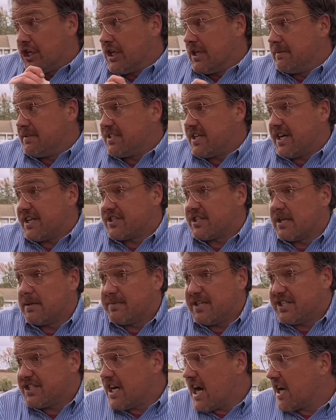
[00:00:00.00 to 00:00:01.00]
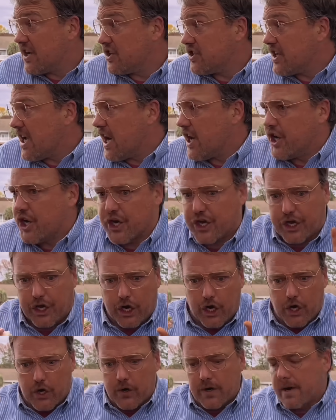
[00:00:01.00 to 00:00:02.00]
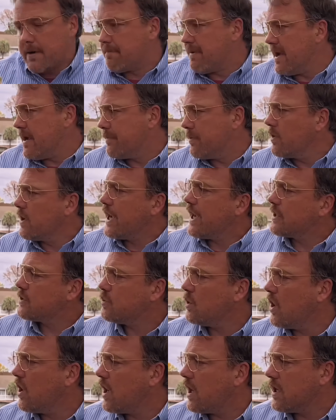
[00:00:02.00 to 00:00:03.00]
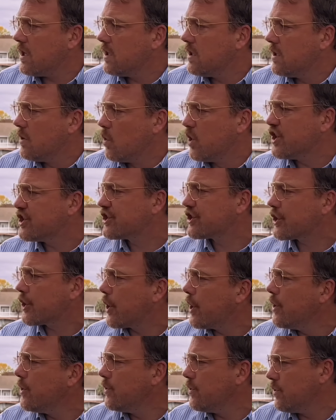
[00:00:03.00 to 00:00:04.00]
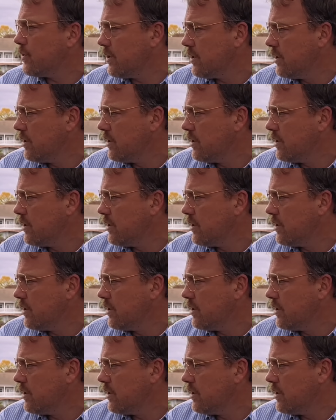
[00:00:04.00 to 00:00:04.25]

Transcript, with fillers: let me tell you something. These doctors out here curing people, guess what? We're screwed.